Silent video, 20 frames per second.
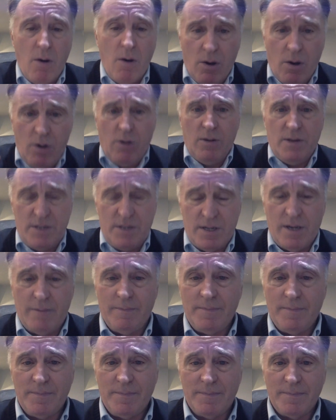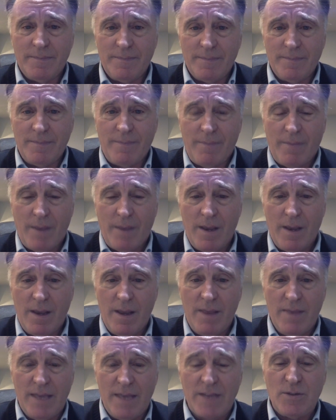all the time.
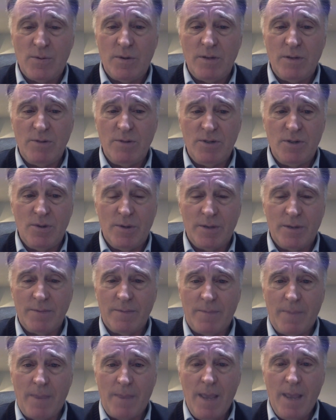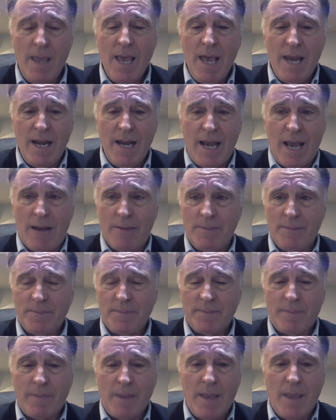That's what he was doing. Now,
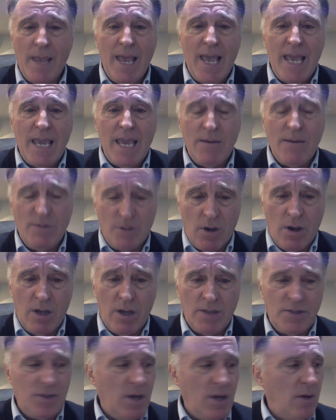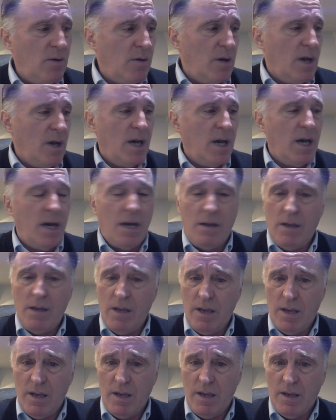he was also
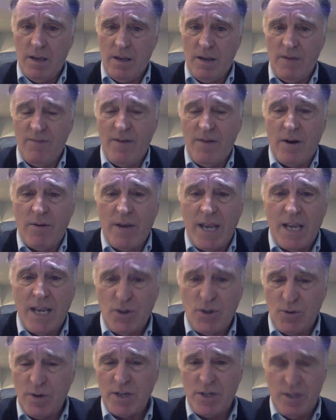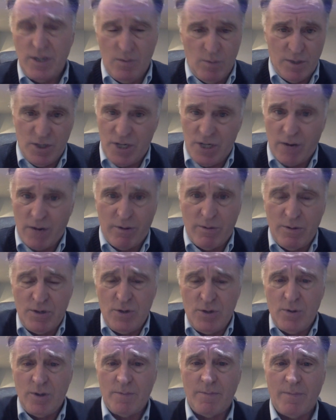very interested in what Jerry was
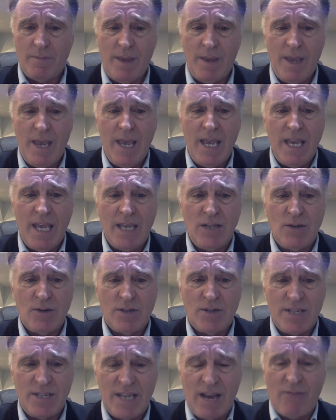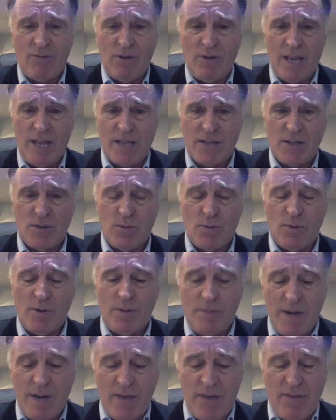doing. He took several lessons with
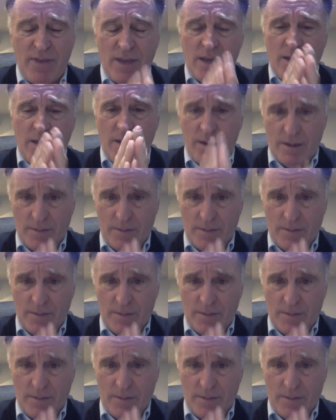him. Nothing